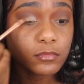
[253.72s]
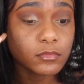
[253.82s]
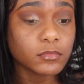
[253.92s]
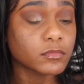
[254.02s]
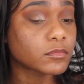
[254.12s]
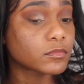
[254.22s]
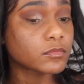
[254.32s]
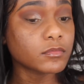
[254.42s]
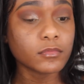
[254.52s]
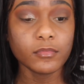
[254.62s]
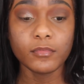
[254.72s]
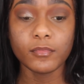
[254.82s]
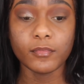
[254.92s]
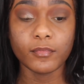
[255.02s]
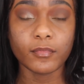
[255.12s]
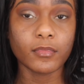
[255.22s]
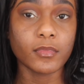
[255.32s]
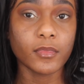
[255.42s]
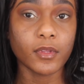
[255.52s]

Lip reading: (no one is talking)